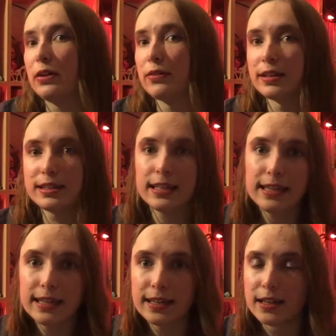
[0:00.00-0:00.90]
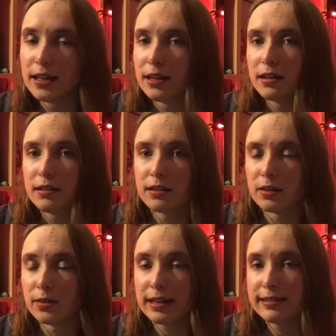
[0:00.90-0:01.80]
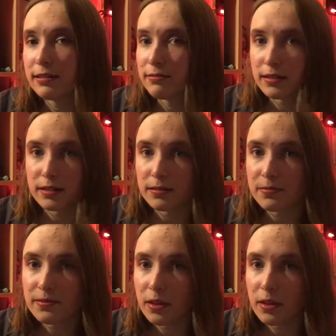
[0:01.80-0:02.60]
green tea, you know, etc.